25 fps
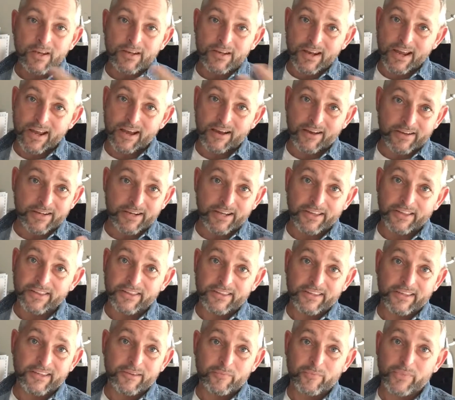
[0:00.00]
Now, another
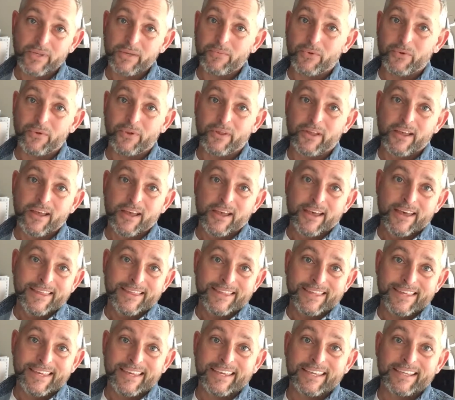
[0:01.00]
thing, people
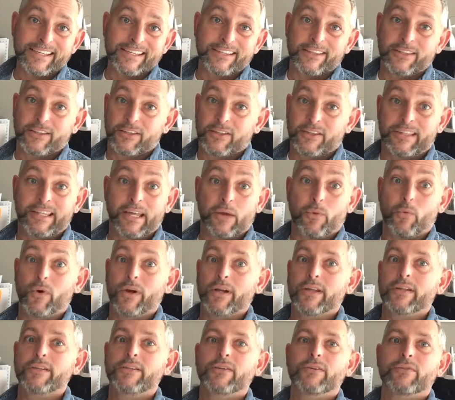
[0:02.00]
think they
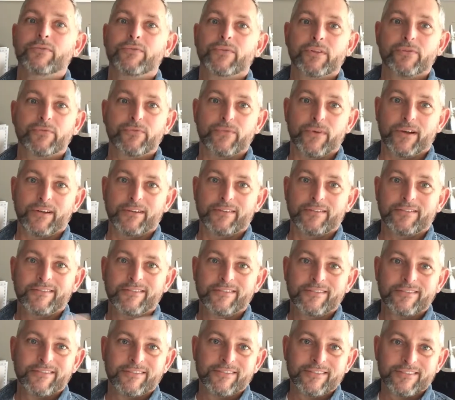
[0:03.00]
want to do it for the fun.
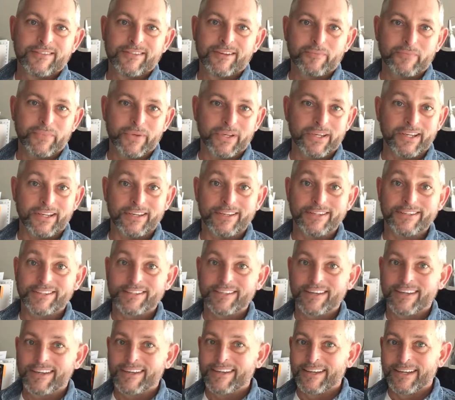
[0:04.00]

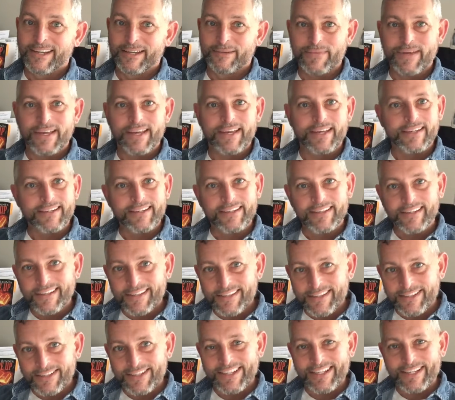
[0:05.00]
Because, man,
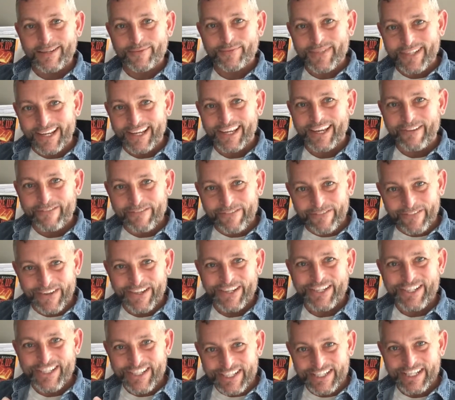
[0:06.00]
this seems like a
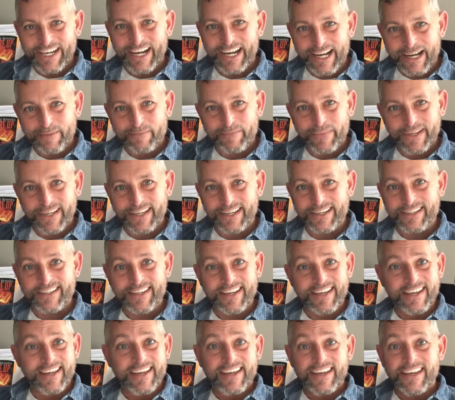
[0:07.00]
fun job. Because
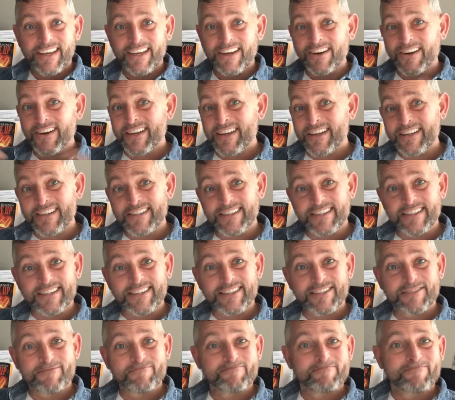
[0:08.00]
here it is,
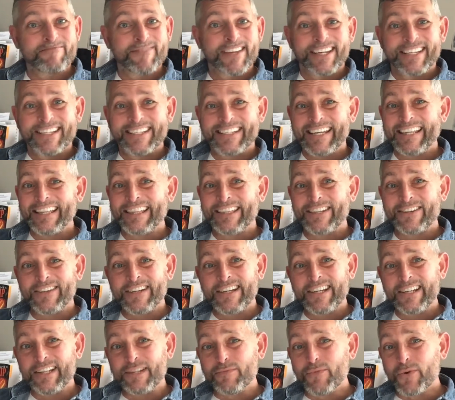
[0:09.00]
it's
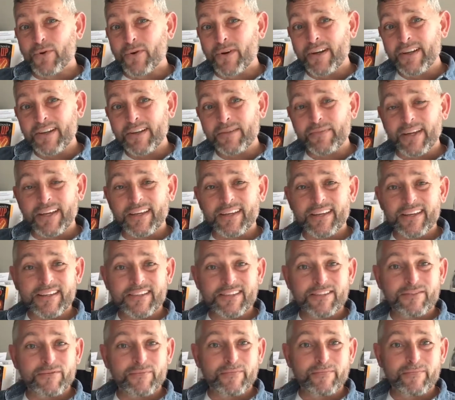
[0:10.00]
10:30 in the morning, my
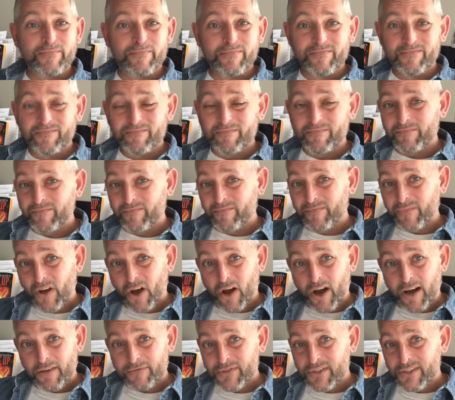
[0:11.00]
kids are
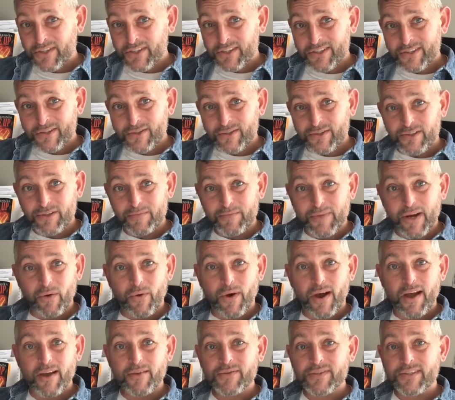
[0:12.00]
off to school, my
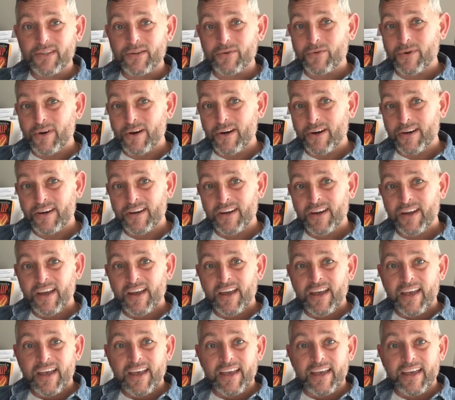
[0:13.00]
wife's at work,
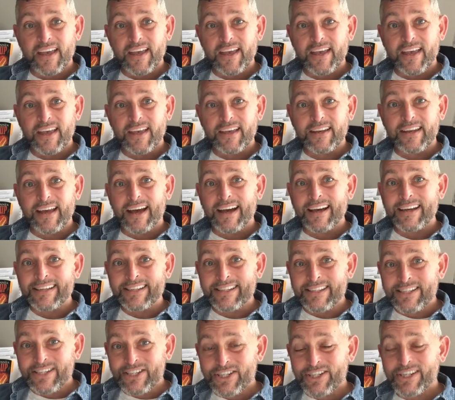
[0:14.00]
and I
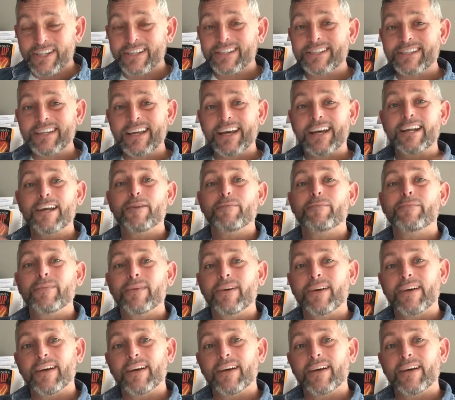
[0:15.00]
just got up